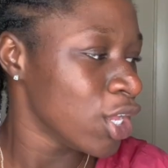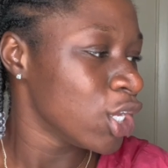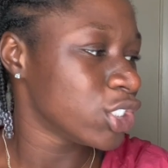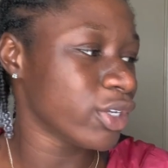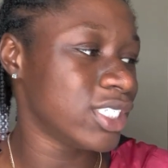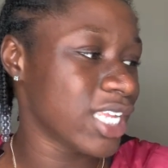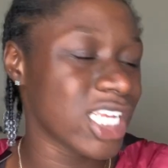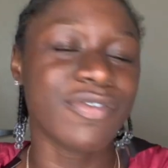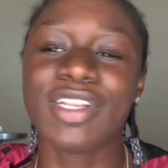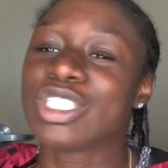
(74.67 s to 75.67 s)
So today's
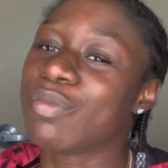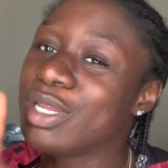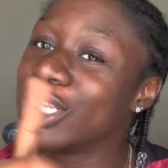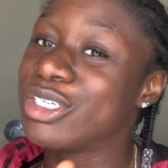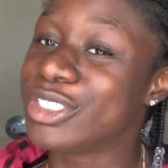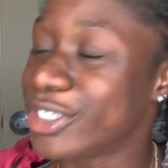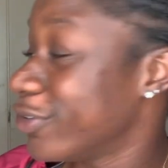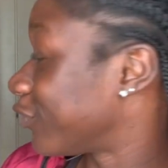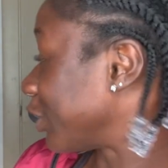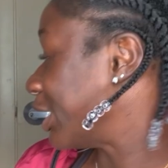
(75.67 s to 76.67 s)
video is going to be a little
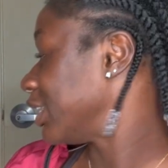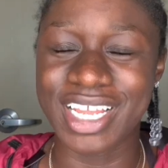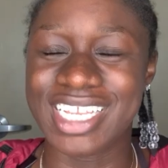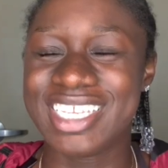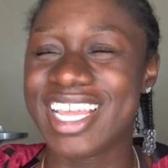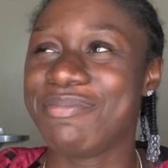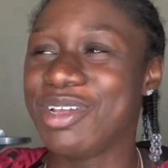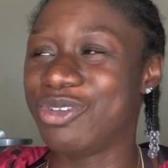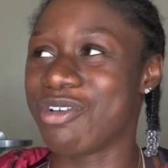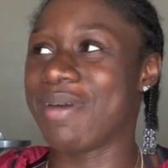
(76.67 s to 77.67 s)
different. Instead of me
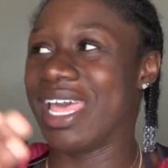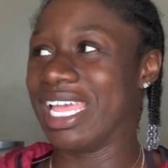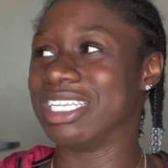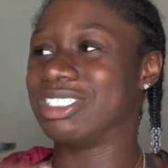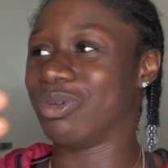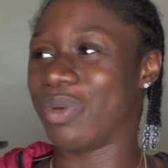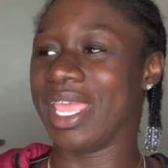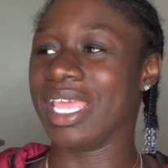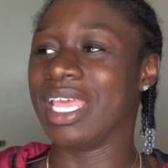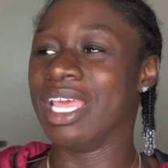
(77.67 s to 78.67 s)
doing my edges the
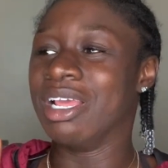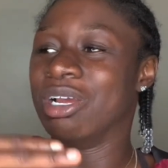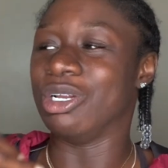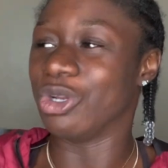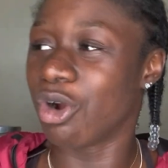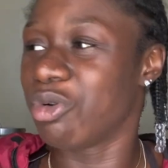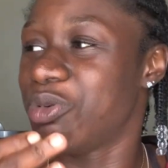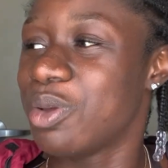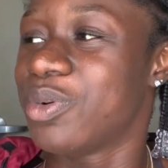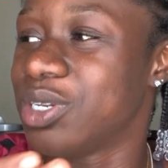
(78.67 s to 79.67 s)
way normal people are